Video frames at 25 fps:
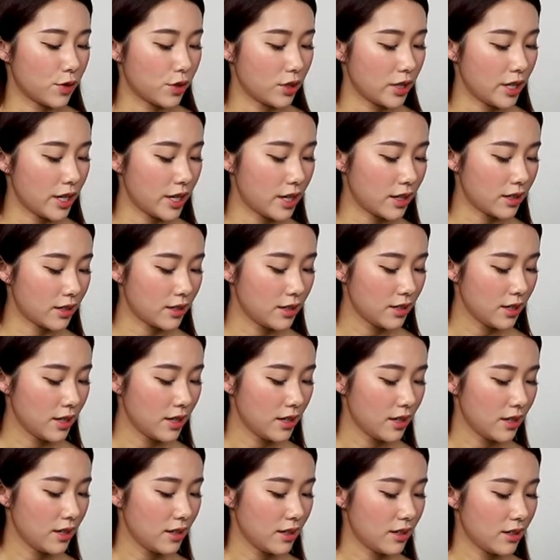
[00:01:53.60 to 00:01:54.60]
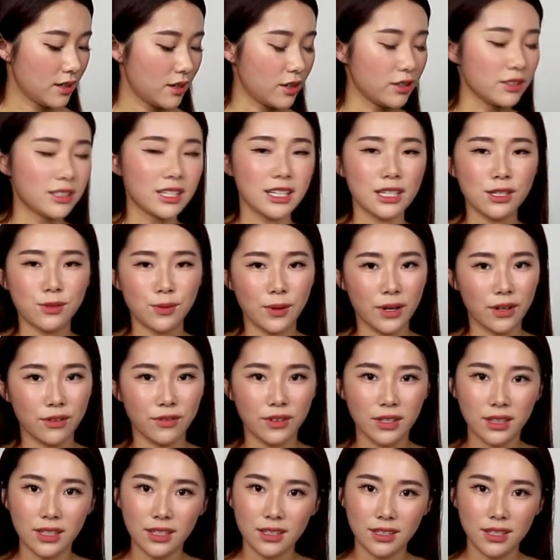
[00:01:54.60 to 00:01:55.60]
for like on days where I
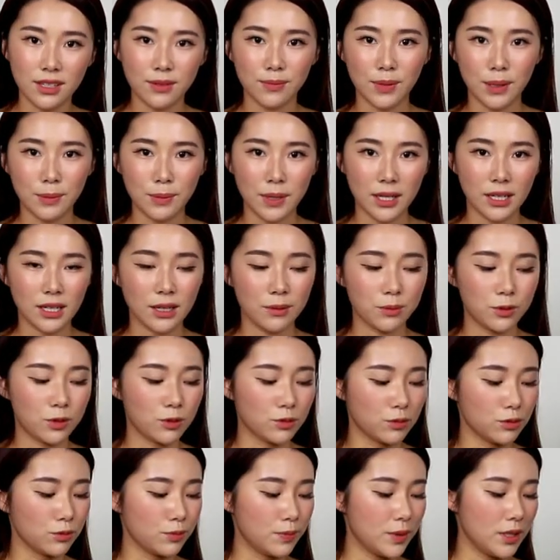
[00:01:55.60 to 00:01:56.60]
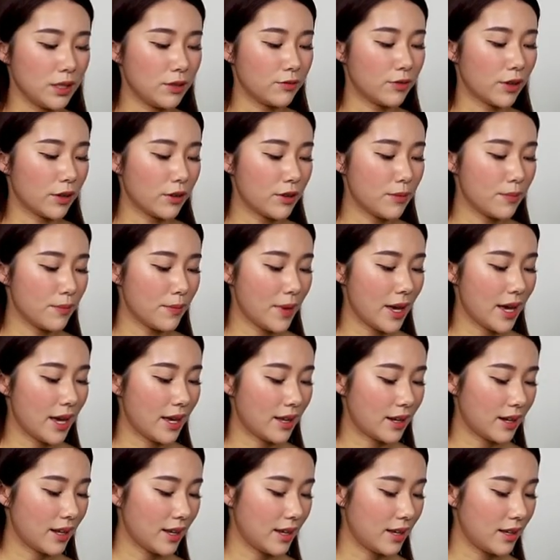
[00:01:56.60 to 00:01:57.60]
really need my makeup to be very
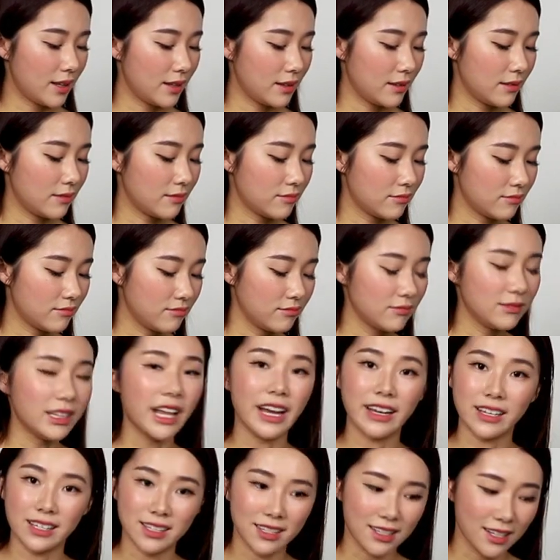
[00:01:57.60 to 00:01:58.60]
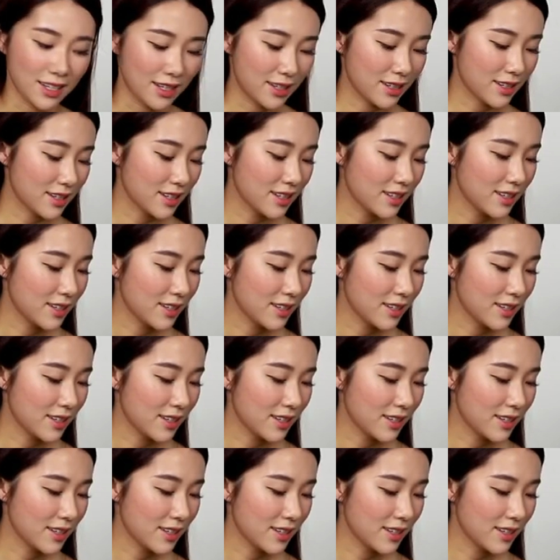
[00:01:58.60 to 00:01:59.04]
matte and lasting.